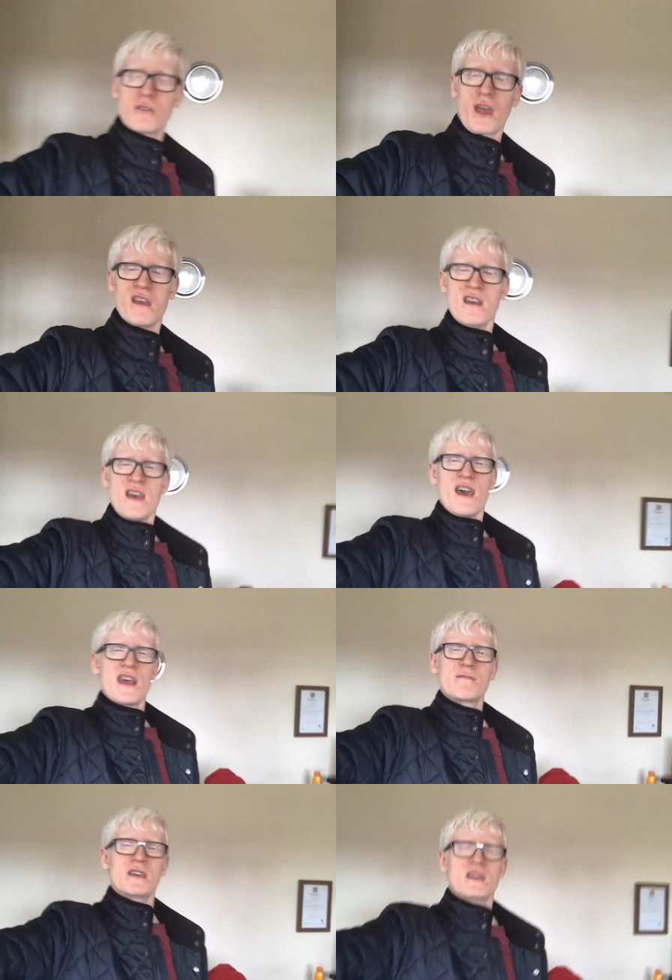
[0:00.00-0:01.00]
Okay.
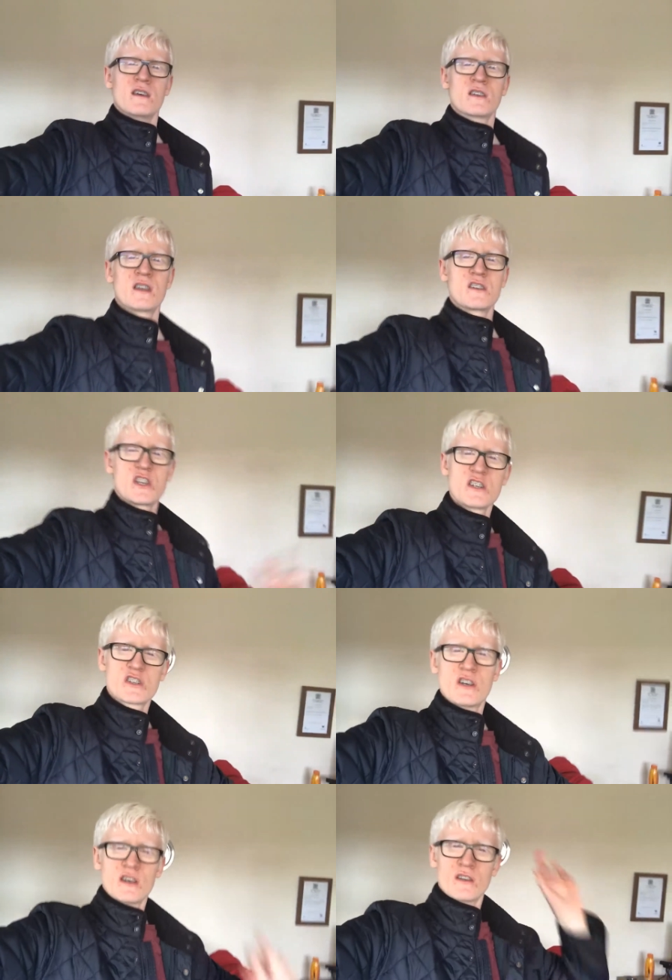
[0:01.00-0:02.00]
Anyway, gonna get
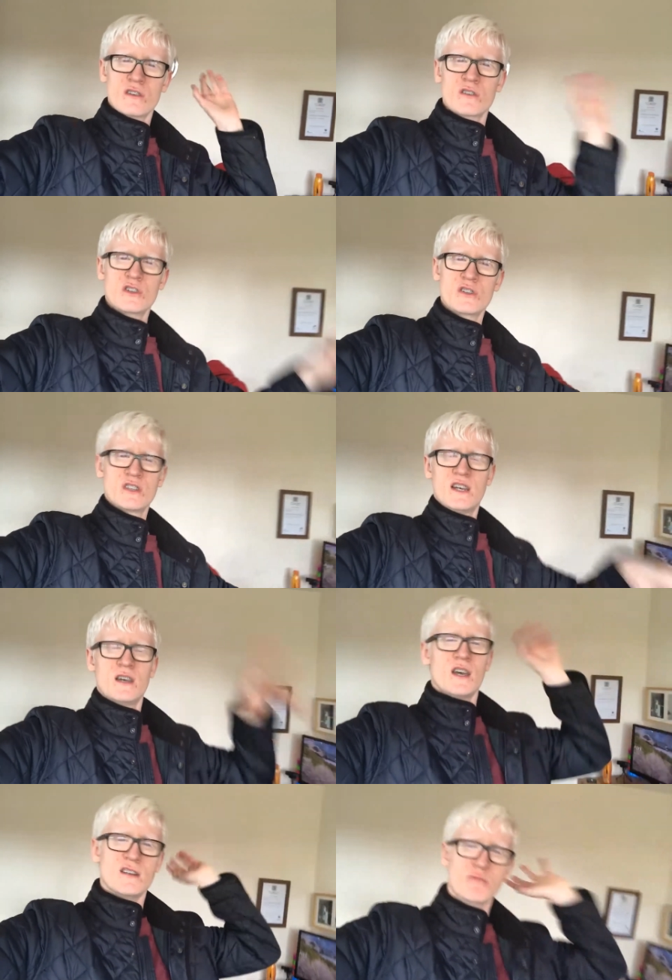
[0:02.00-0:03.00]
changed, I'm gonna do that
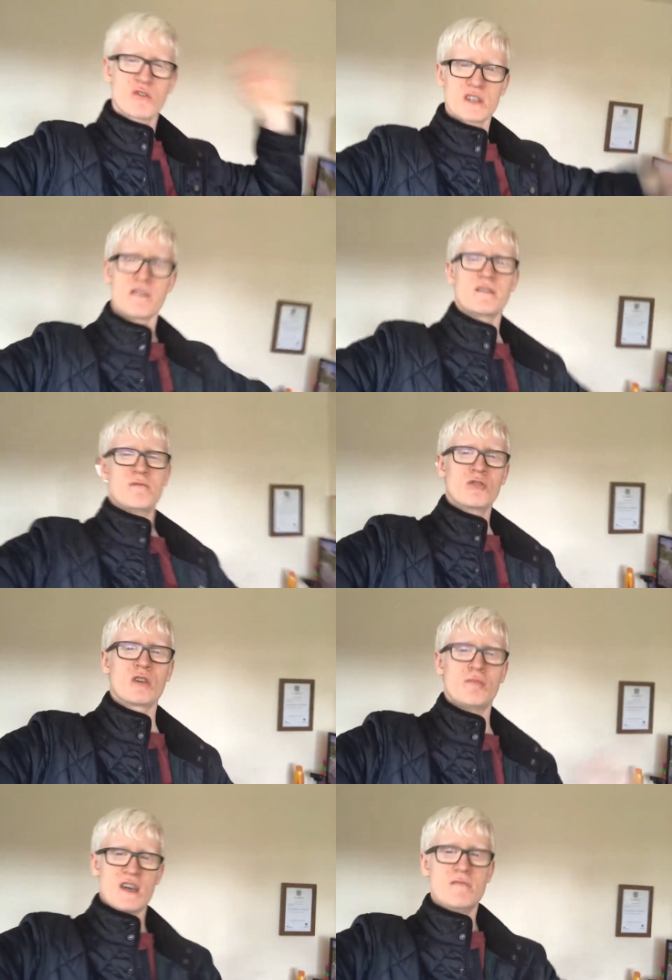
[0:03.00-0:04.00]
and then we'll go down now.
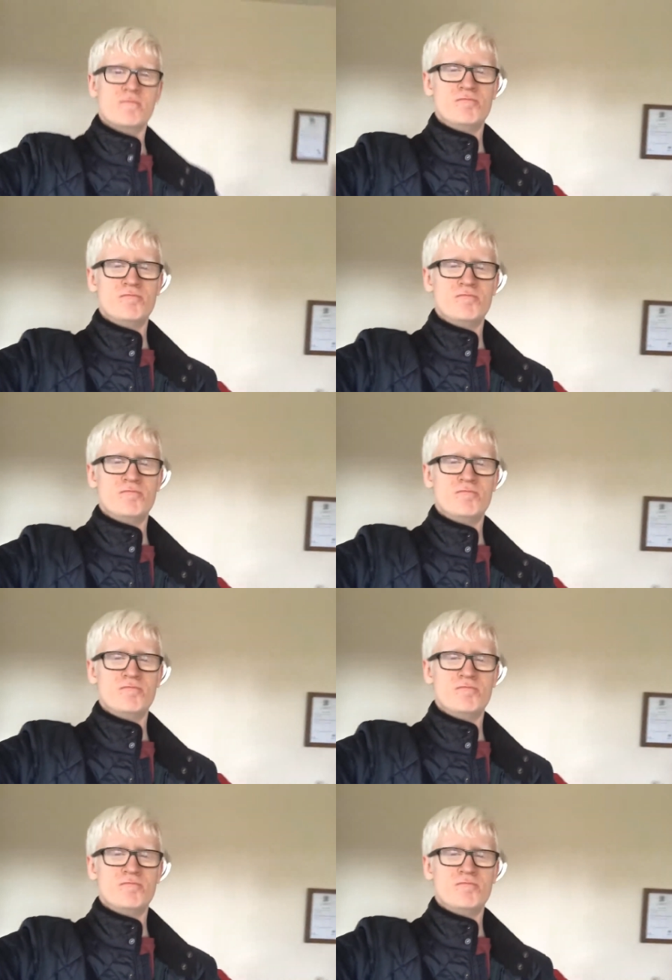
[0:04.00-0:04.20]
Okay, bye.